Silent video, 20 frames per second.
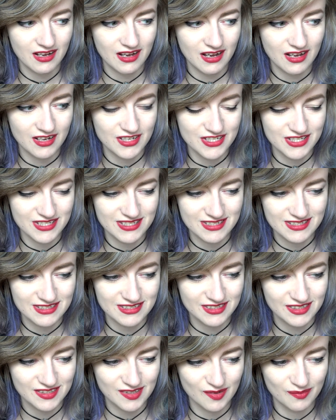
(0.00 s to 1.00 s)
are
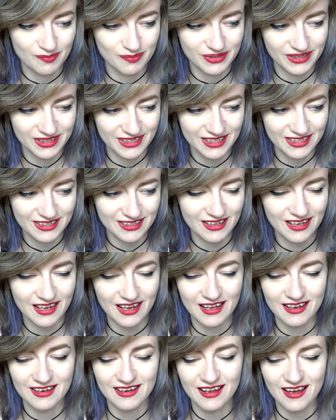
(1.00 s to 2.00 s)
just complete
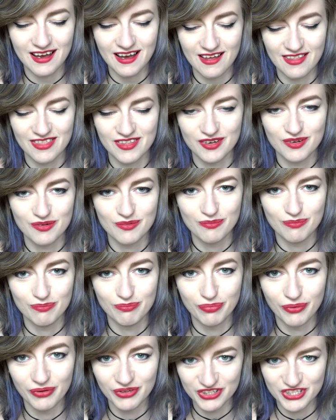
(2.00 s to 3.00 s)
and other
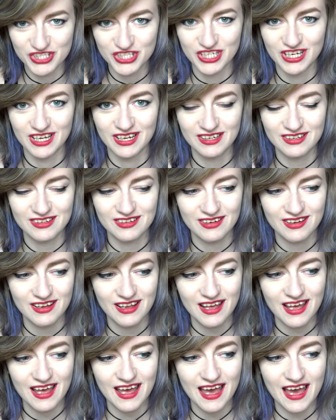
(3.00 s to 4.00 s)
bullshit
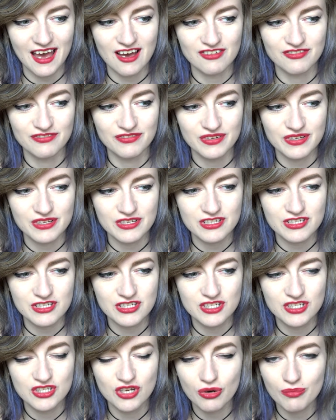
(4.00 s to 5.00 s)
have
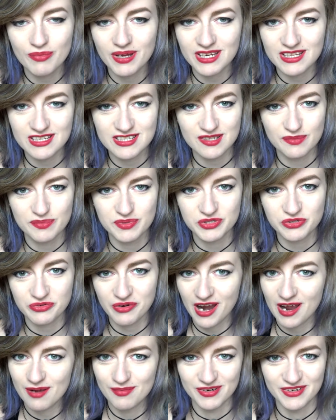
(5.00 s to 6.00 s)
so many
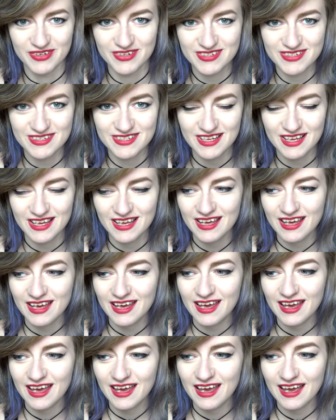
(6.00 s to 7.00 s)
subscribers
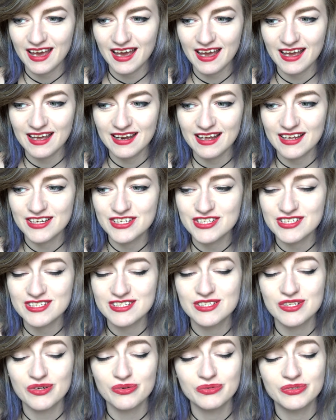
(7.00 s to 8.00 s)
and I
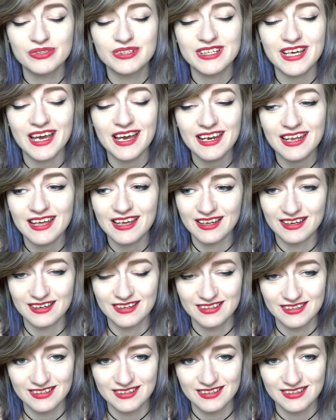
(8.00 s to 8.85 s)
just don't get it.